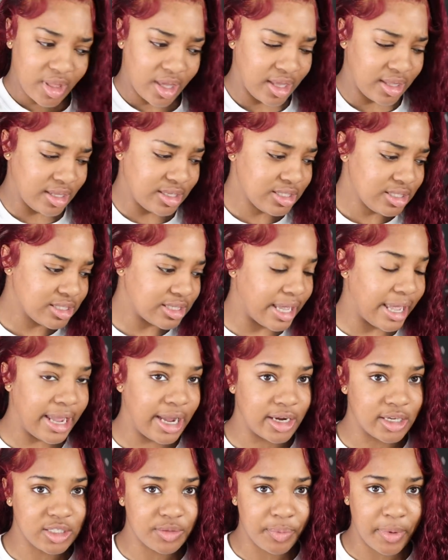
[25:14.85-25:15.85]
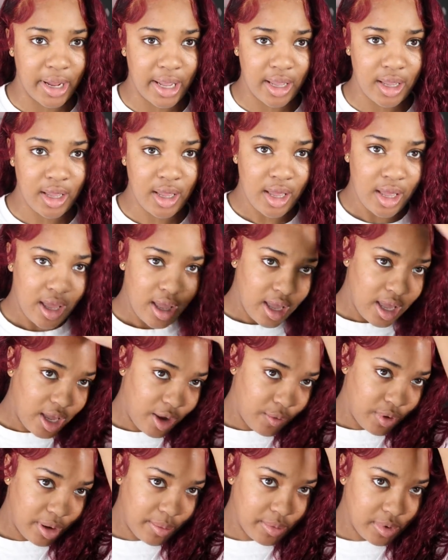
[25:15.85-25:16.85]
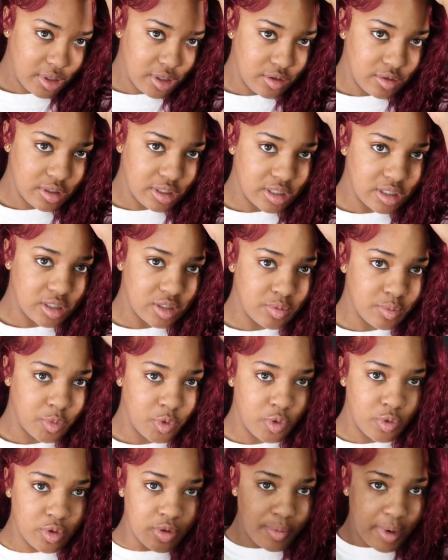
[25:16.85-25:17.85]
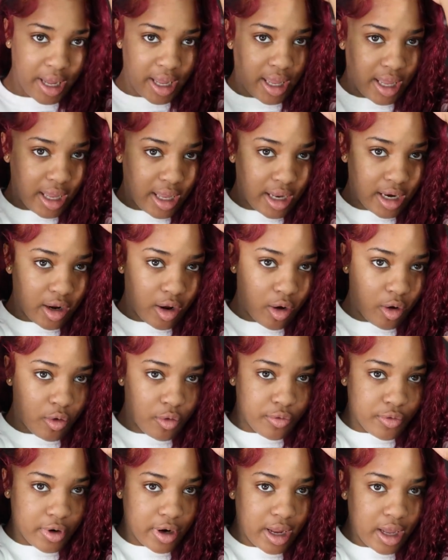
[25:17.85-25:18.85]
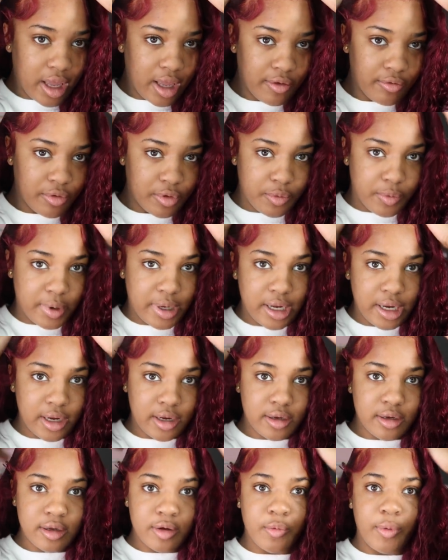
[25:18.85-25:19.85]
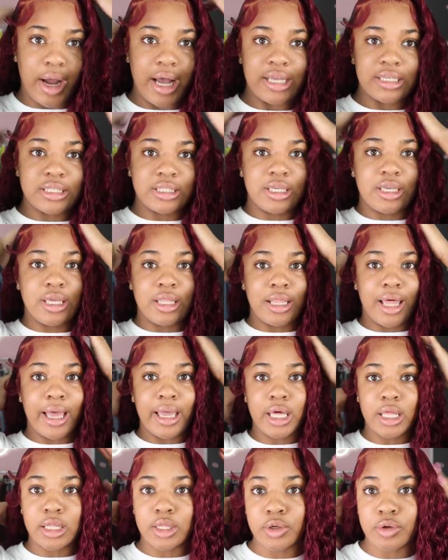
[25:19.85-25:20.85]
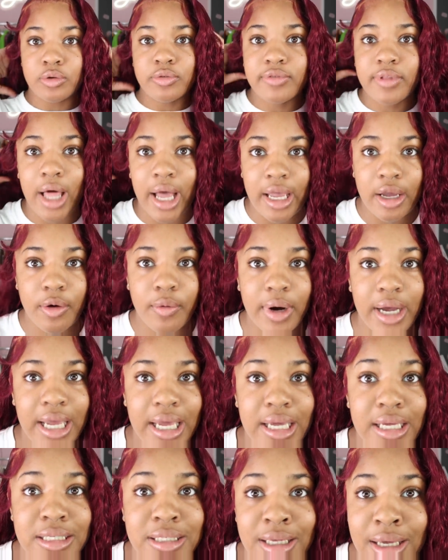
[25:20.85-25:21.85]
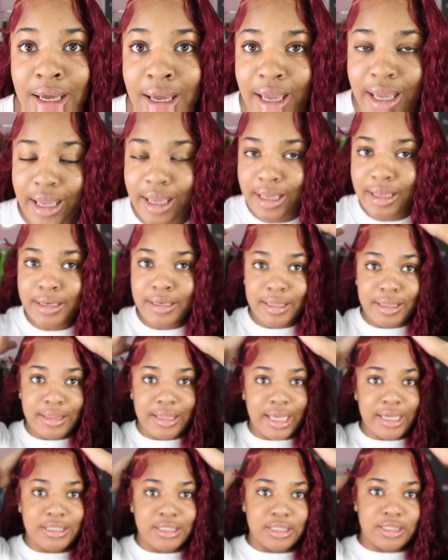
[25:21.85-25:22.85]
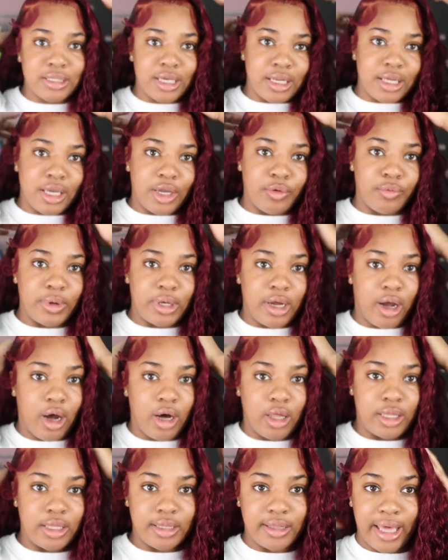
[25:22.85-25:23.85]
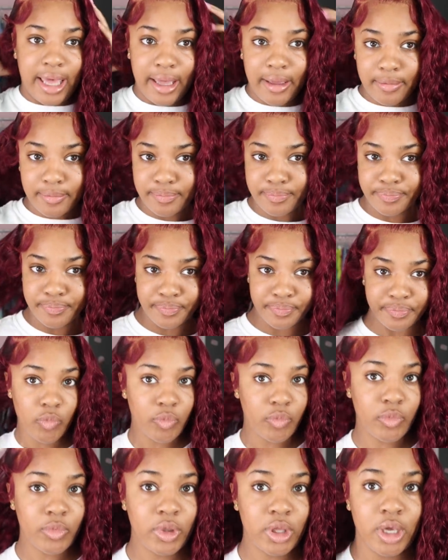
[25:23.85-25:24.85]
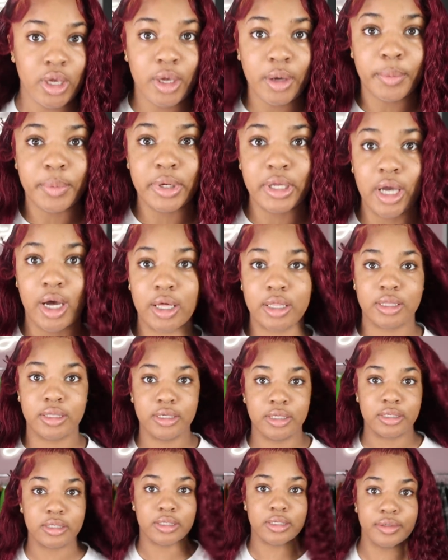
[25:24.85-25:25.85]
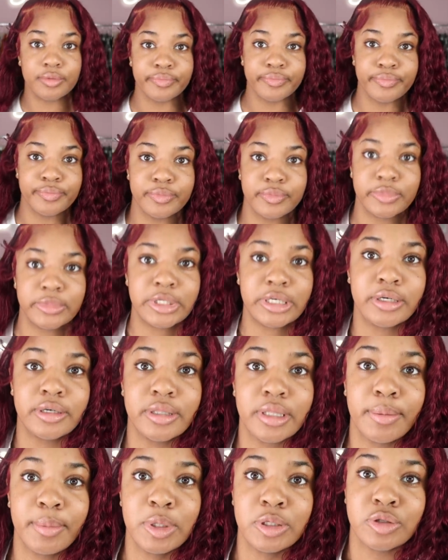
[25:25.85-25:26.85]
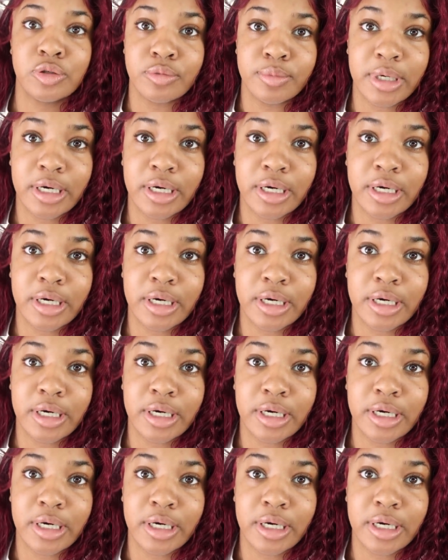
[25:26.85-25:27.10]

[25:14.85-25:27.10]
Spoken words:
And this is a hairspray. And what I'm gonna do is just smooth my hand over everywhere where I see like little flyaways. And that's just gonna get rid of all of that. But y'all, look, let me zoom